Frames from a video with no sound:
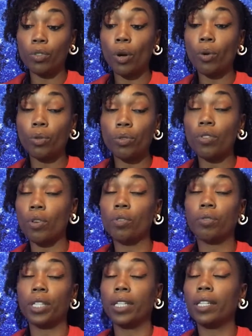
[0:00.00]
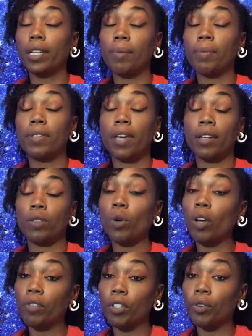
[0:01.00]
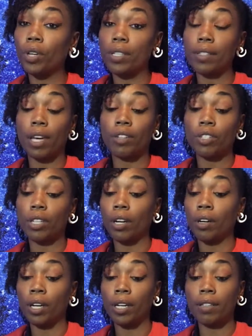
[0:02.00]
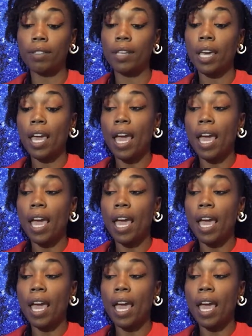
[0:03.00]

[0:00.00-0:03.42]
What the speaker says: total solar eclipse at 12 degrees Sagittarius,